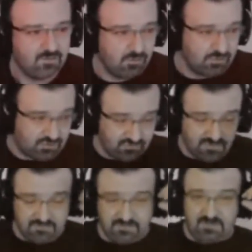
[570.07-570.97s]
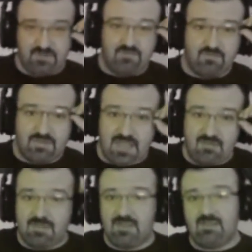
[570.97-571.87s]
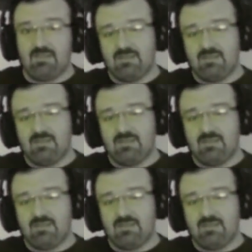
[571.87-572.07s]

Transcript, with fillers: You don't stream for the love of gaming.